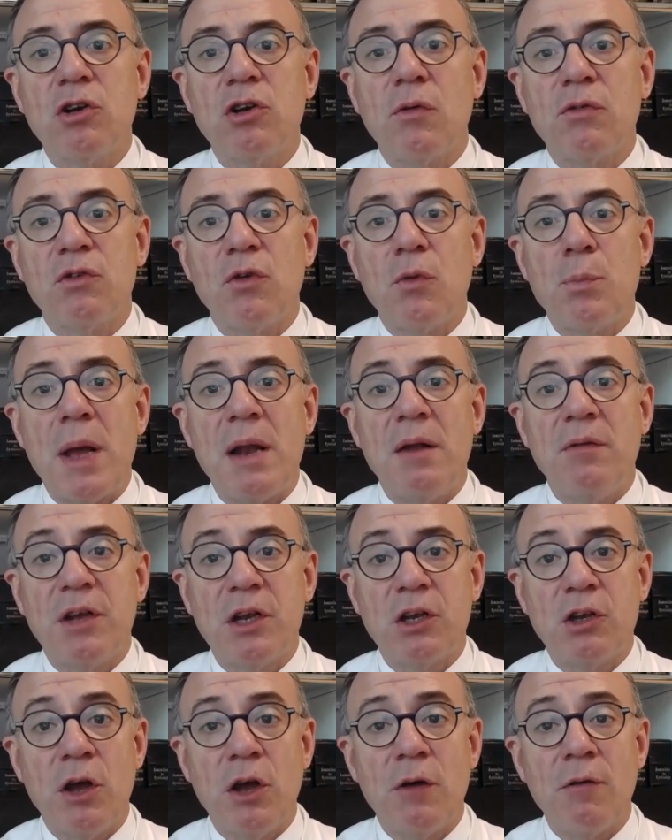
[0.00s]
of the pelvic
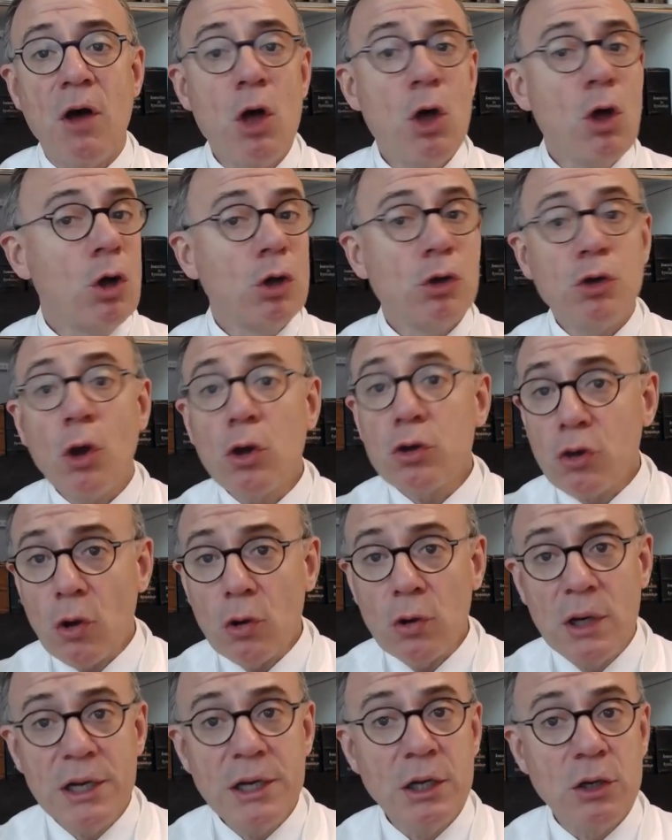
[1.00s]
nerve, not
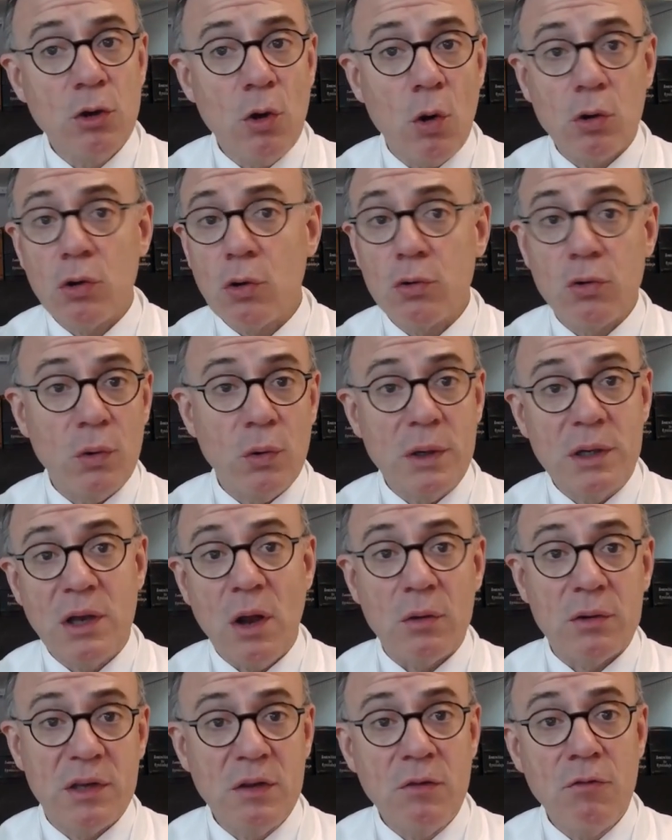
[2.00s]
only in order to
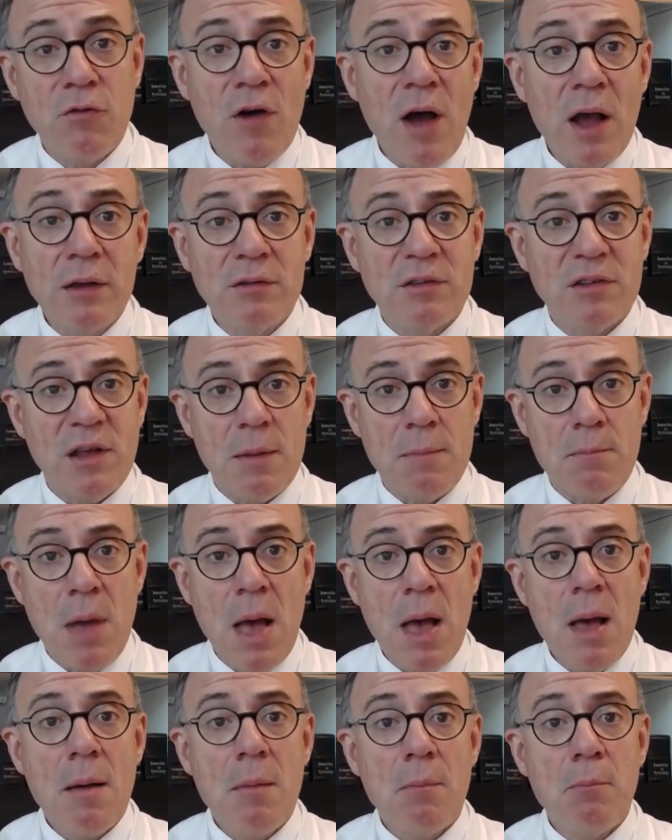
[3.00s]
identify them,
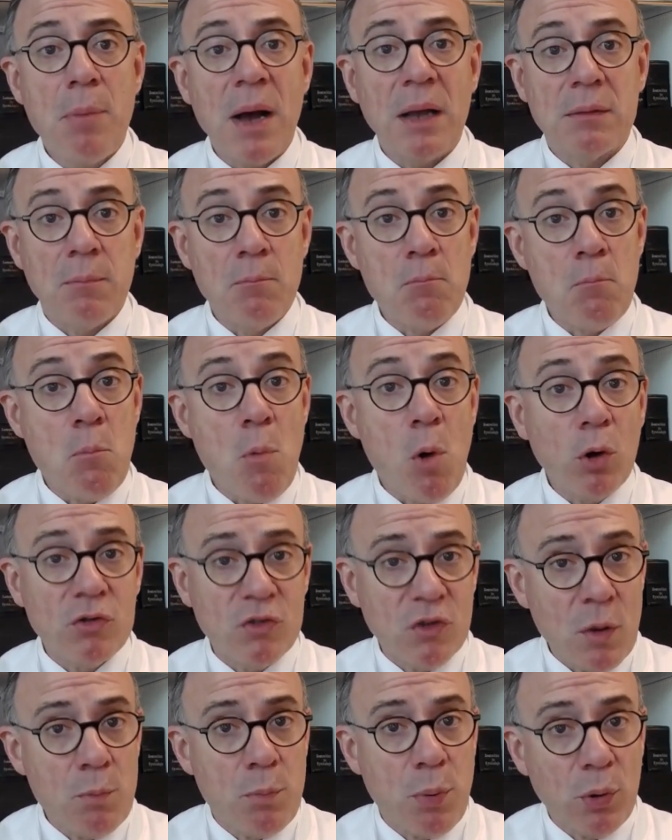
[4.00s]
but most
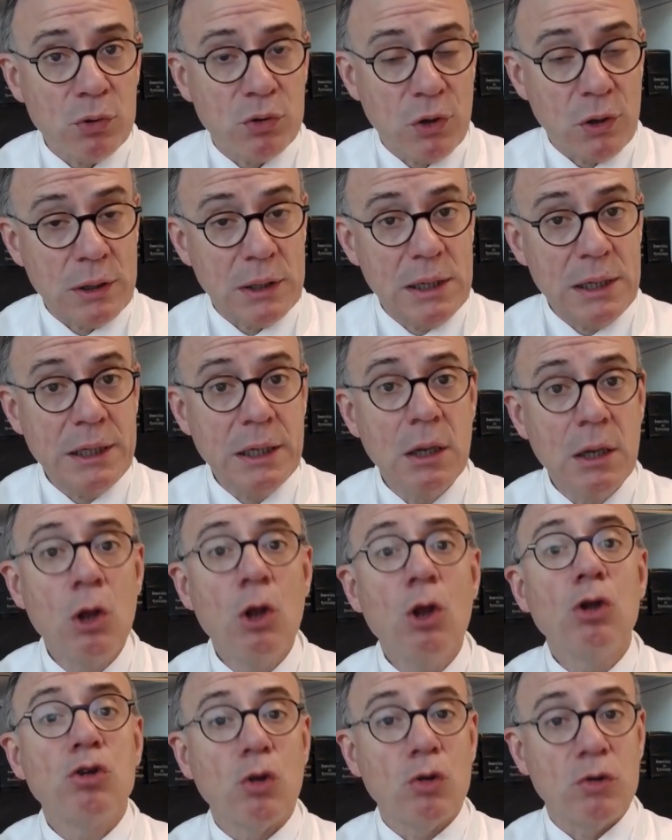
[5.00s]
importantly,
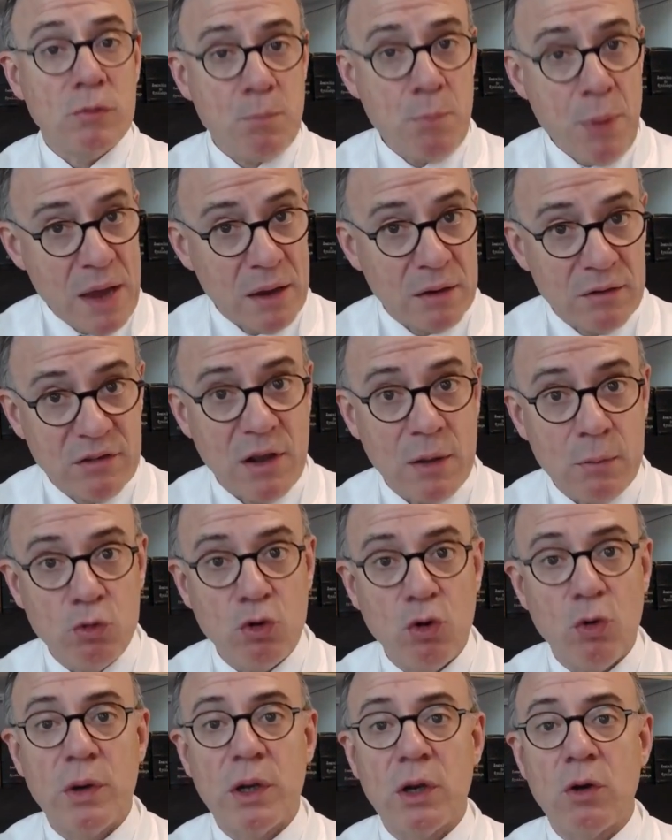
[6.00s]
to spare them
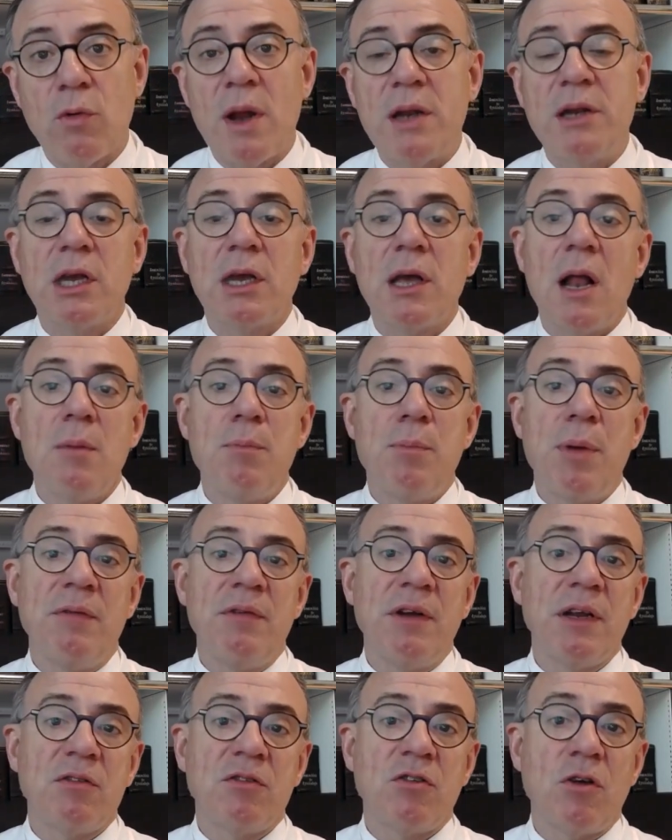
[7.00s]
during radical
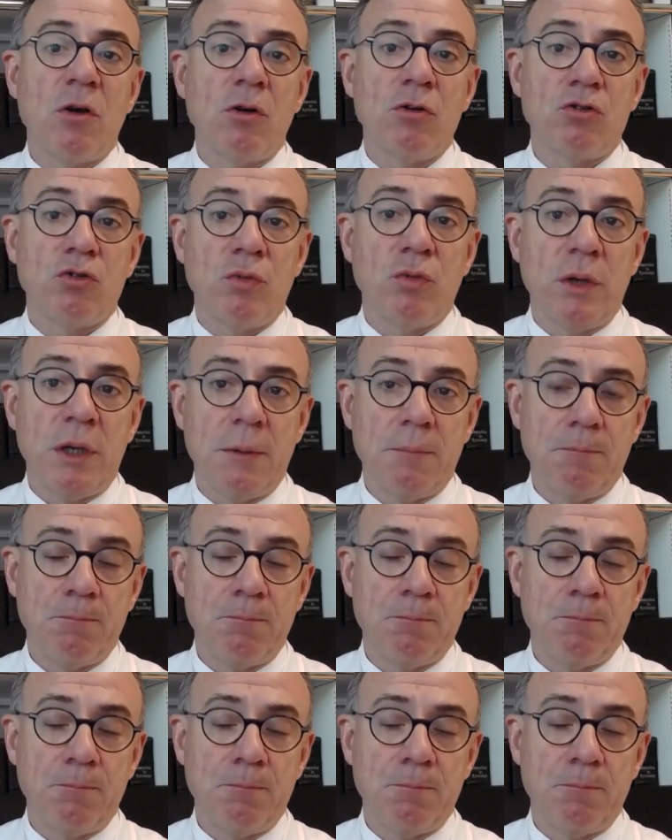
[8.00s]
pelvic surgery.